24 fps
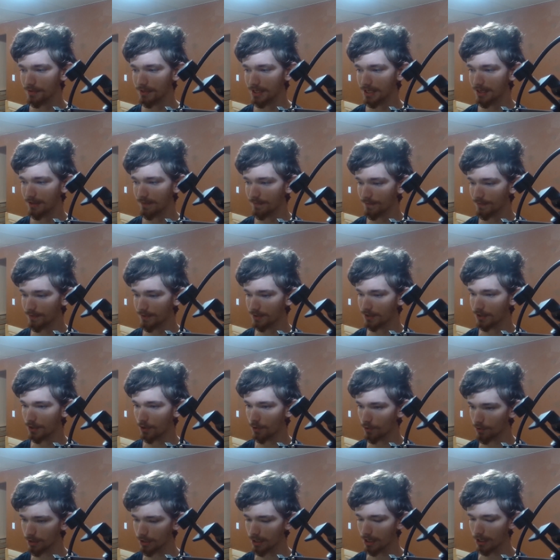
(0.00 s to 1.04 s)
The the
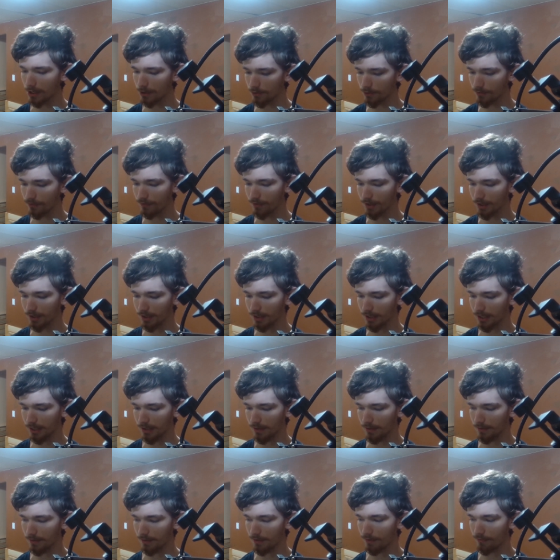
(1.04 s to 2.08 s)
choreography
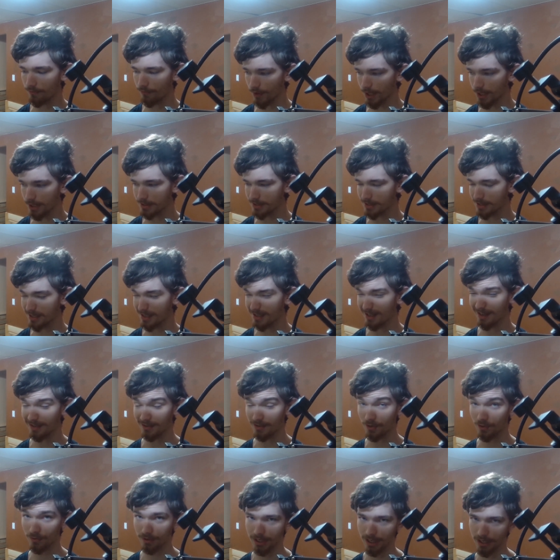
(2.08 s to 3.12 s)
in the fight scene, I
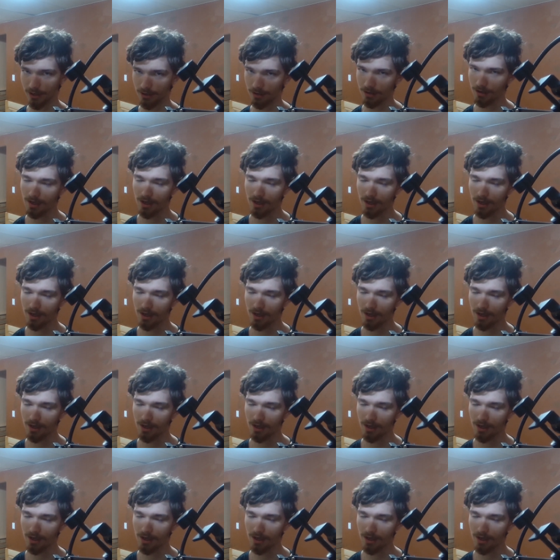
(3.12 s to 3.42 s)
don't care